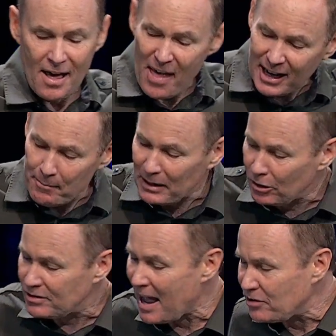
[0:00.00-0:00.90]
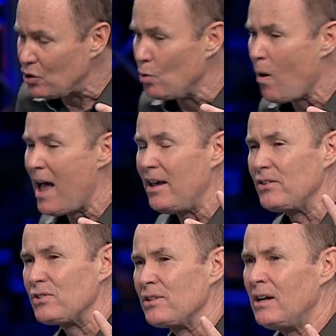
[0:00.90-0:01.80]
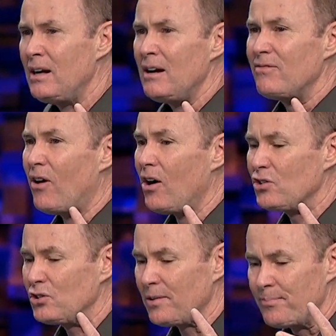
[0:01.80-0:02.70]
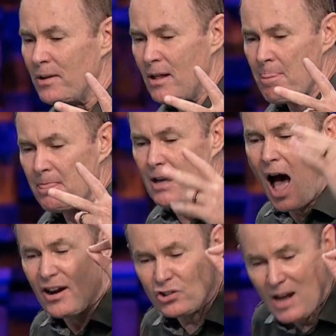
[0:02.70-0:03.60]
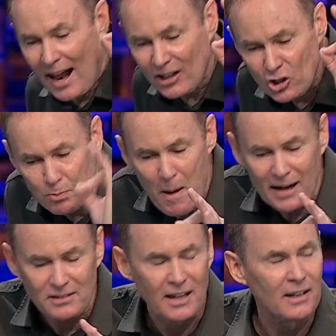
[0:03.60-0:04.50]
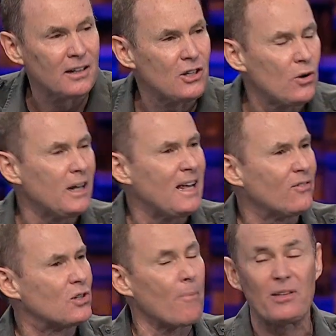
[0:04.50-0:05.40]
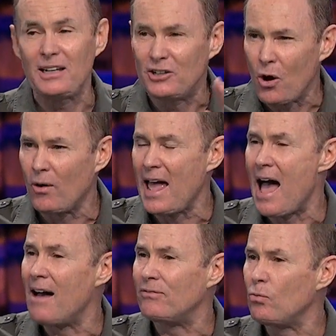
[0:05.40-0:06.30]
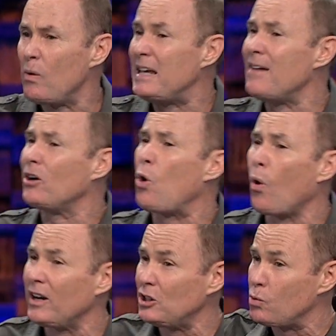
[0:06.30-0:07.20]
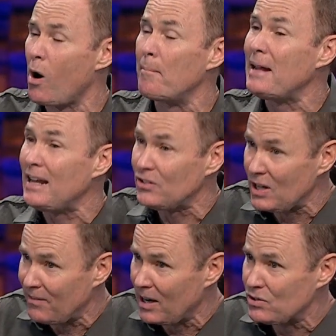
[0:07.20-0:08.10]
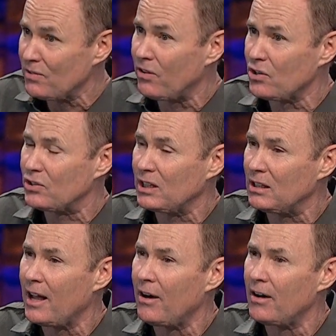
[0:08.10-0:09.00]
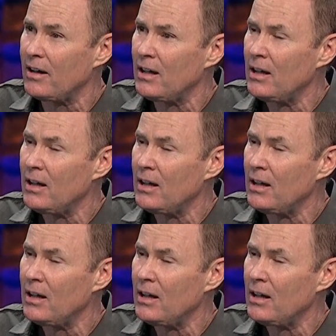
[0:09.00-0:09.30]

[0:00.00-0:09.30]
Now, that can be looked at two ways. First, God is not expecting you to give something you don't have. We give according to our means, even as the verse declared.